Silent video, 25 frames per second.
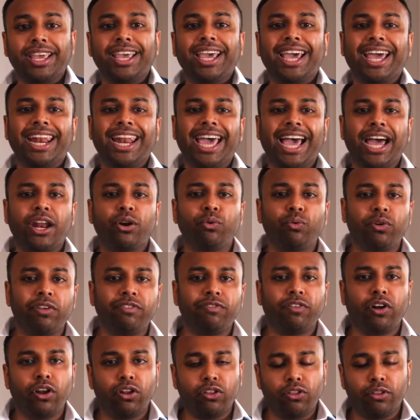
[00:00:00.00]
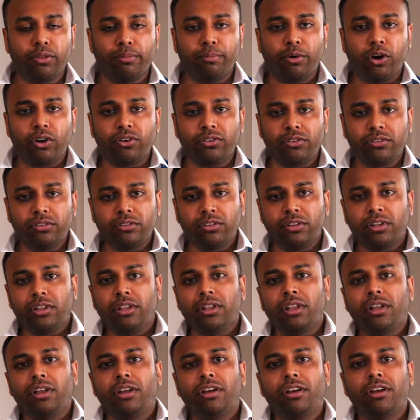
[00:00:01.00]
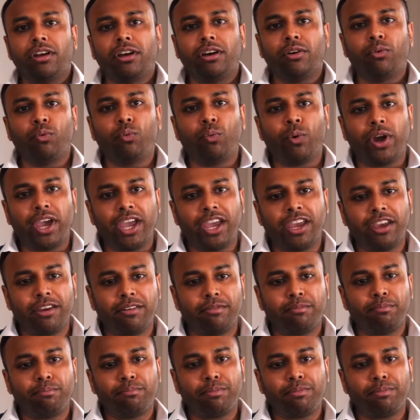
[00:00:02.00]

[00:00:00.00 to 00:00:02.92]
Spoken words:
And how do we follow the model where